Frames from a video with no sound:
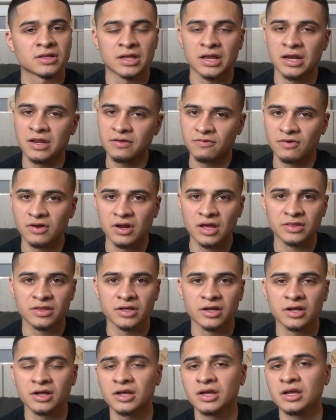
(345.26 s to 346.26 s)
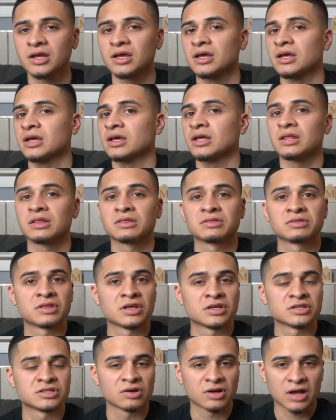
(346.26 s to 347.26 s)
any phone out there.
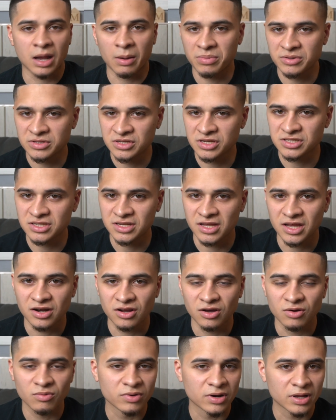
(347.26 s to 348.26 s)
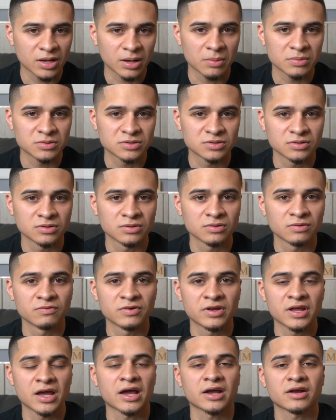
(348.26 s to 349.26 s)
There's no competition at all when it comes to
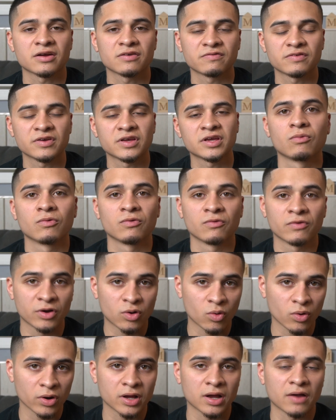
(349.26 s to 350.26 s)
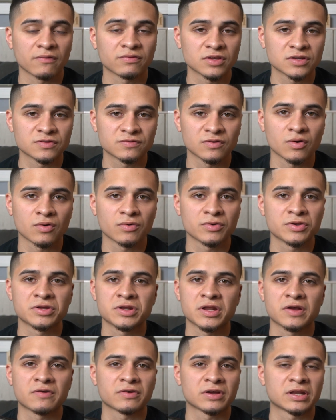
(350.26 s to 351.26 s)
videography. When recording off this phone, you're
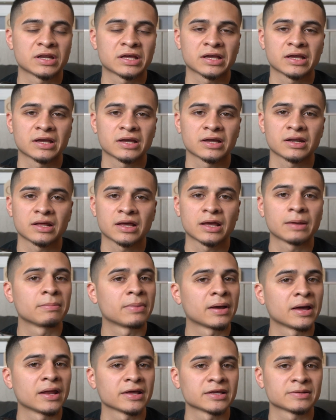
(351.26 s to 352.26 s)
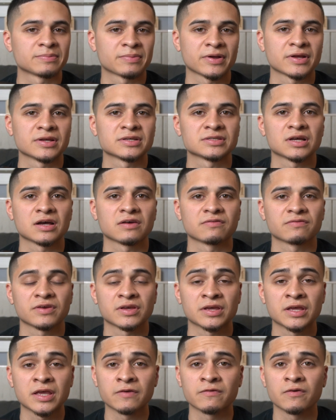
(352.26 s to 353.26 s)
never gonna get a bad experience off
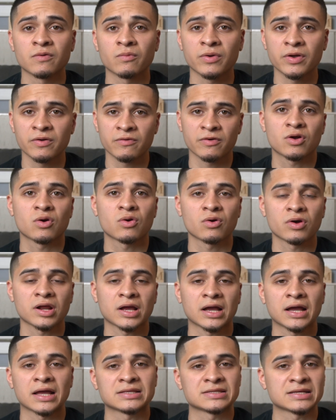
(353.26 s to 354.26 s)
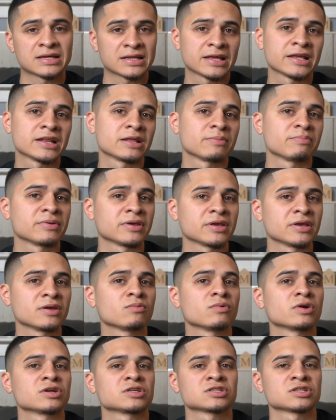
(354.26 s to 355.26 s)
it. Even when you're recording at 1080p,
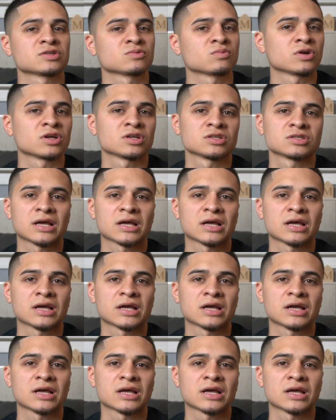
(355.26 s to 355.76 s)
which was